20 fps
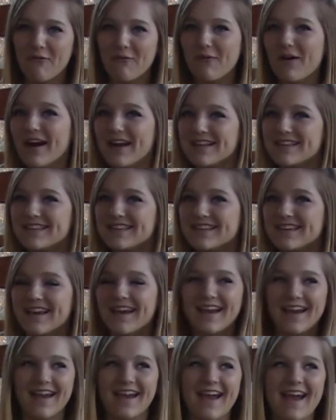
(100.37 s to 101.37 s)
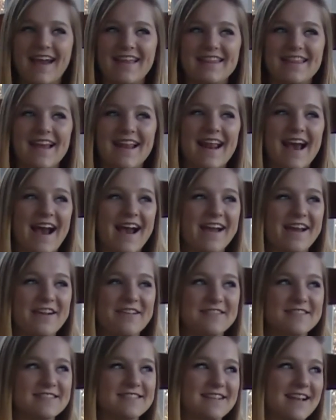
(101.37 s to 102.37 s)
What? And then I
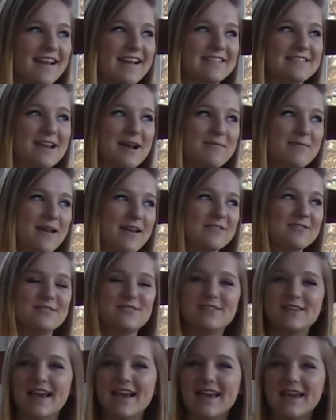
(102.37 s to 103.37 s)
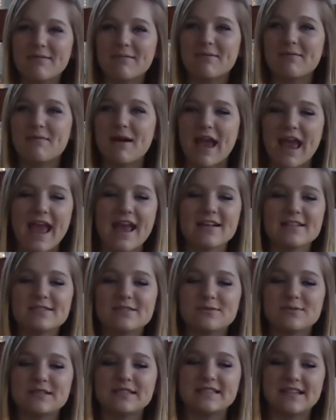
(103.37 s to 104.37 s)
go on stage, I'm shaking, my hands
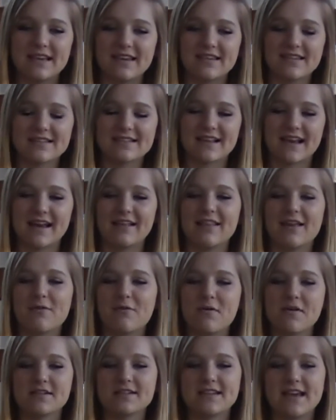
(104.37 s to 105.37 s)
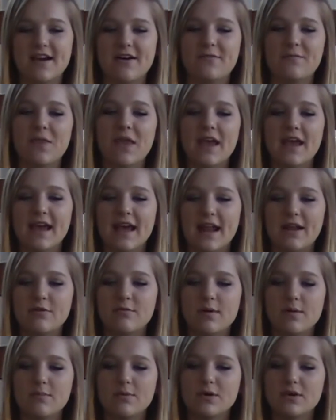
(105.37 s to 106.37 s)
are ridiculous. I walk down, and I
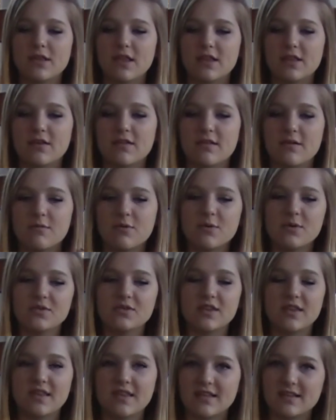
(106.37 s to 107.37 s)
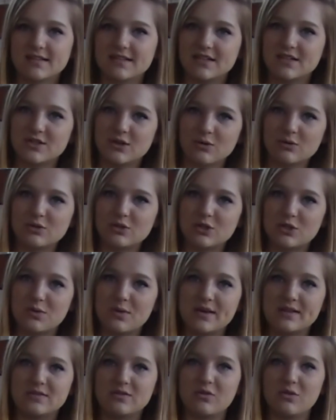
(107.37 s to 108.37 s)
remember the number one thing that they said don't do
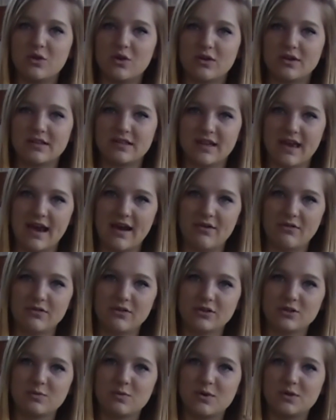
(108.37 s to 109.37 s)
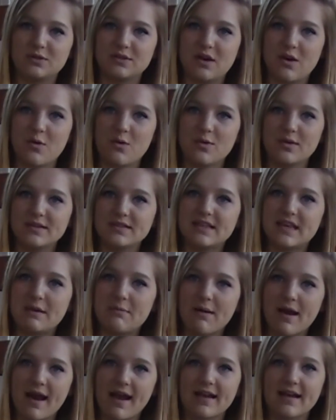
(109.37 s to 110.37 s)
is look down. You're supposed to always
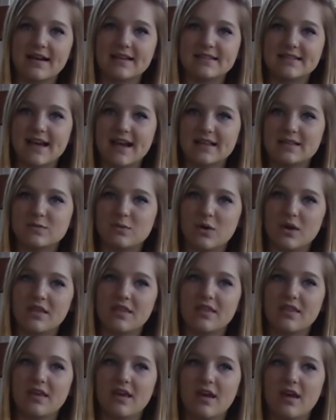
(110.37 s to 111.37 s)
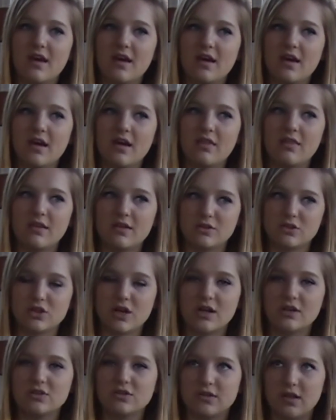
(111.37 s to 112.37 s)
keep eye contact with the
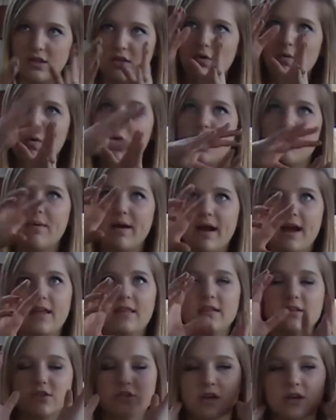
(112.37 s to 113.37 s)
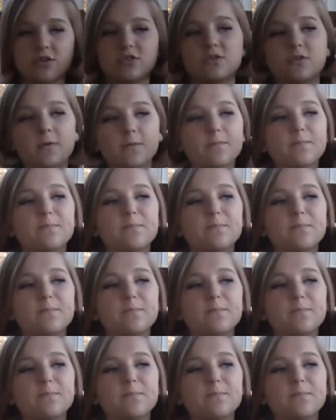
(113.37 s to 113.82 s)
judge or the wall behind the judge.